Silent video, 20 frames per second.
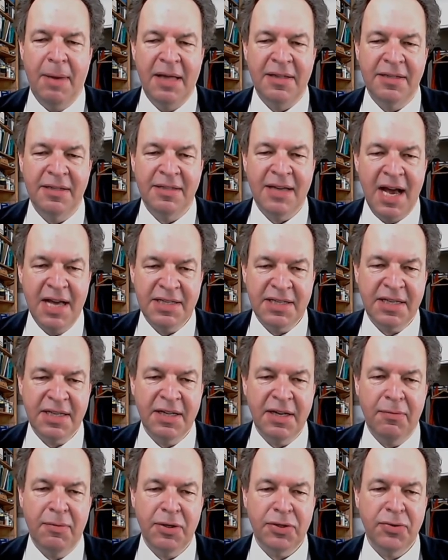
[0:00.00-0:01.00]
task
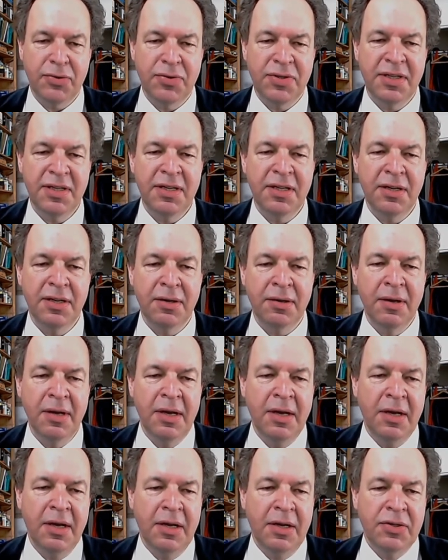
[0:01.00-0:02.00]
what you see here.
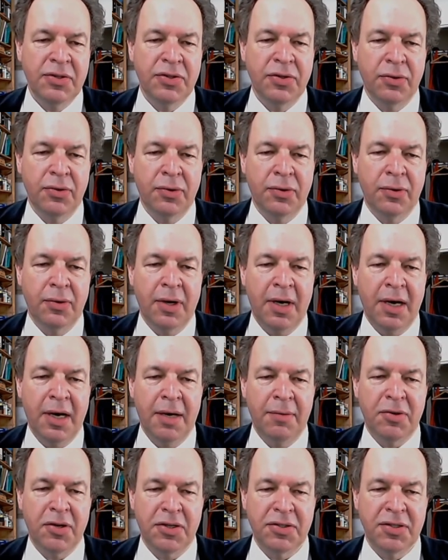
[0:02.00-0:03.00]
So
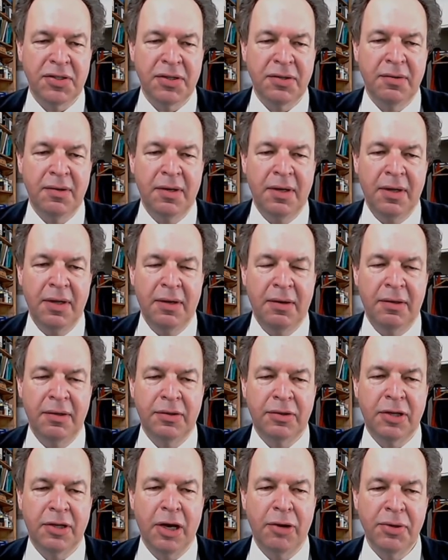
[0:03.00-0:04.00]
because the
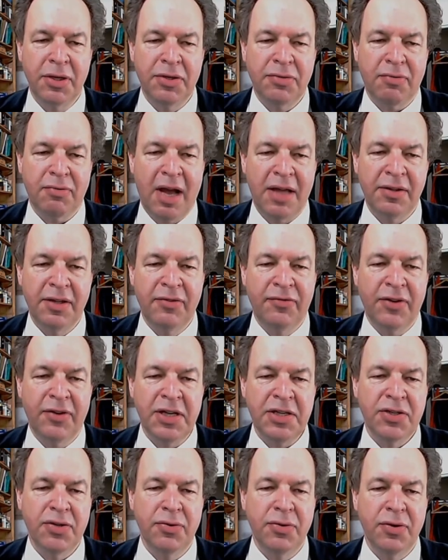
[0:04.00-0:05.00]
current is rather
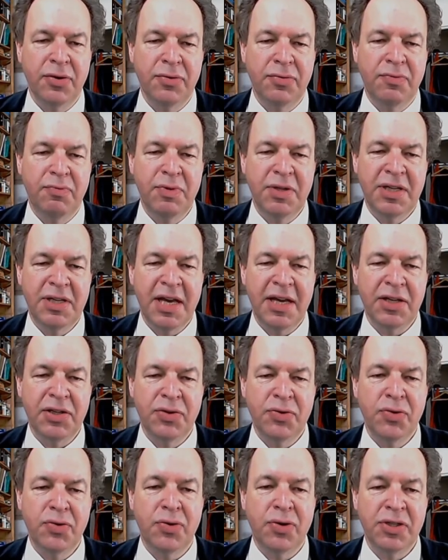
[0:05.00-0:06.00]
different, so we take
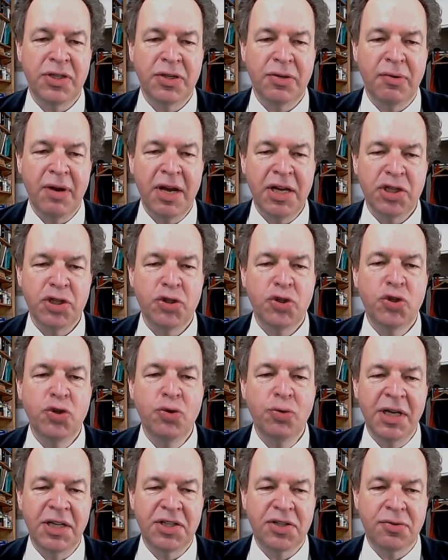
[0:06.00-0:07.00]
into consideration
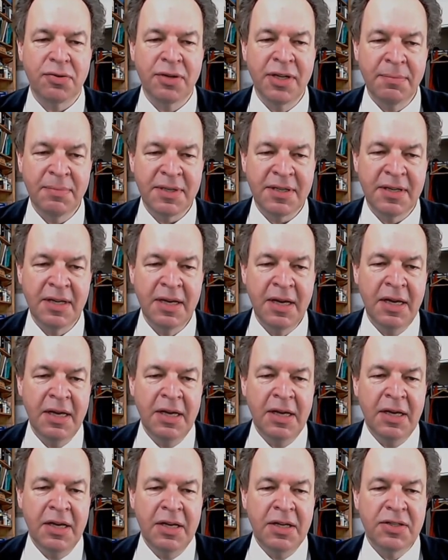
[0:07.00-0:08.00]
two extremes.
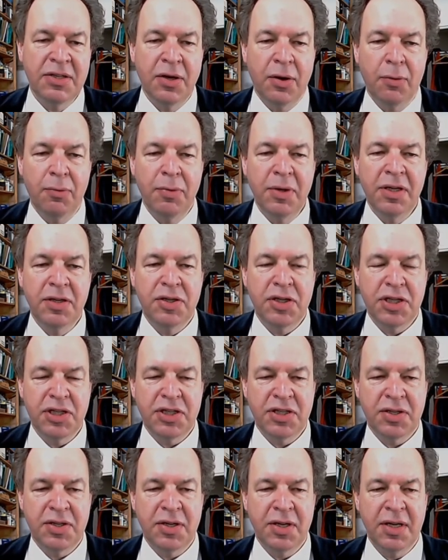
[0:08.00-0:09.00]
So we
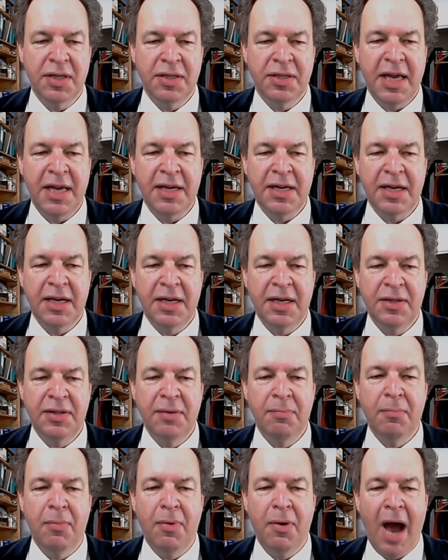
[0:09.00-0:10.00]
just take
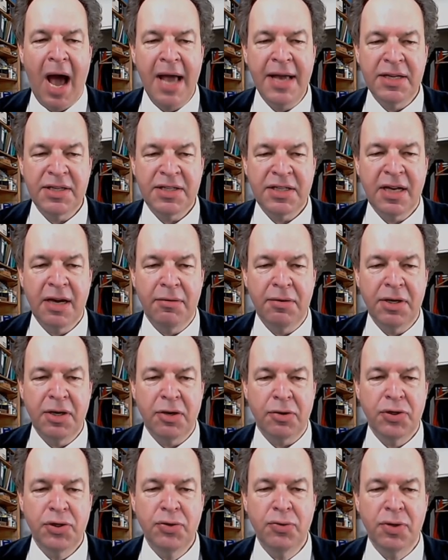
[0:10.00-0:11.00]
the highest current
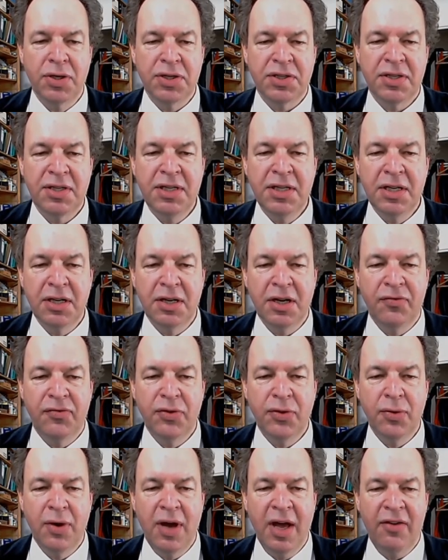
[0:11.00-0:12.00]
occurs here if
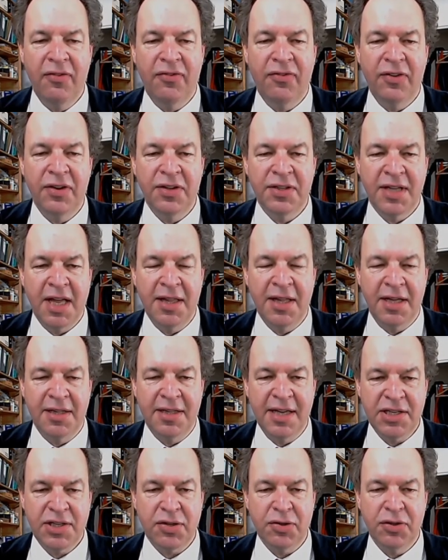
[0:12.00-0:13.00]
you have standard
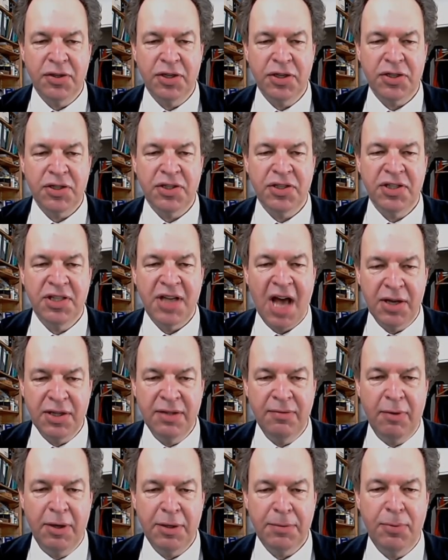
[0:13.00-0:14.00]
test conditions,
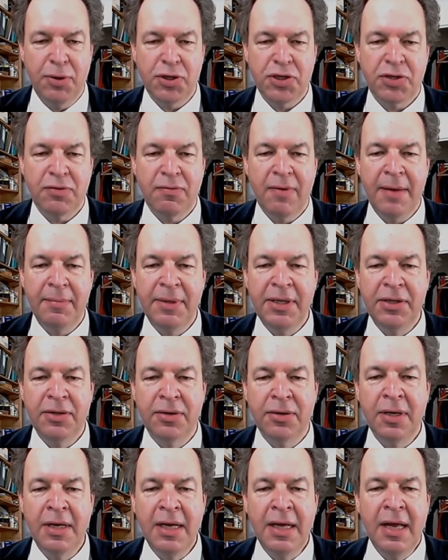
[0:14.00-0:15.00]
1000 watt per square
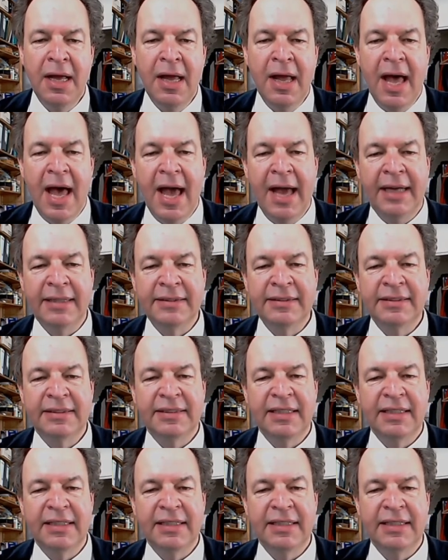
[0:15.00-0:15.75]
meter, and